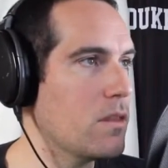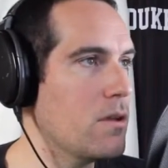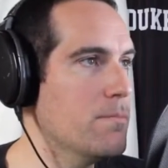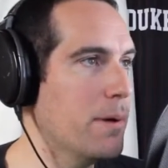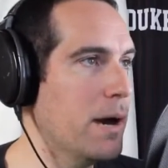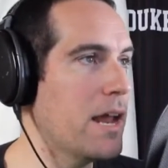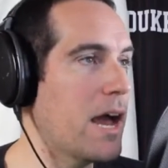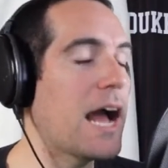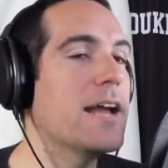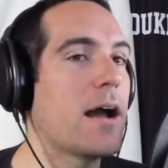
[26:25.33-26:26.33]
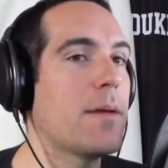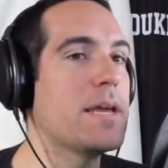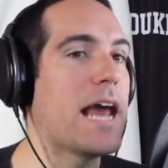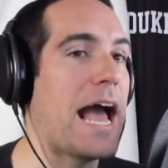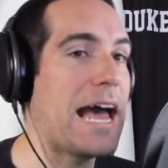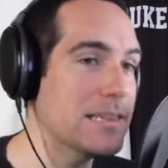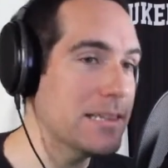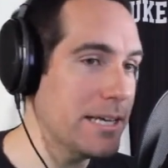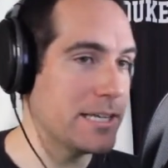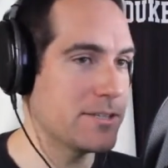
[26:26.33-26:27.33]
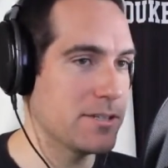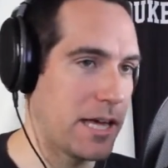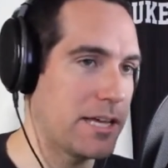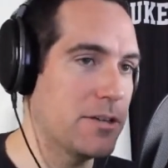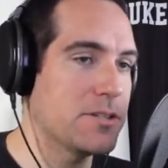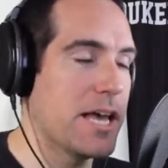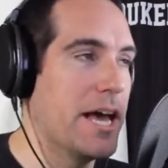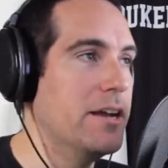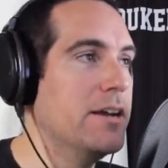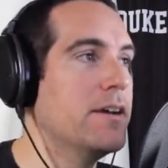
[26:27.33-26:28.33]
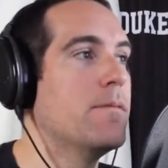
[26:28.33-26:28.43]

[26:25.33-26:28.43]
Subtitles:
But I mean, at least, like you said,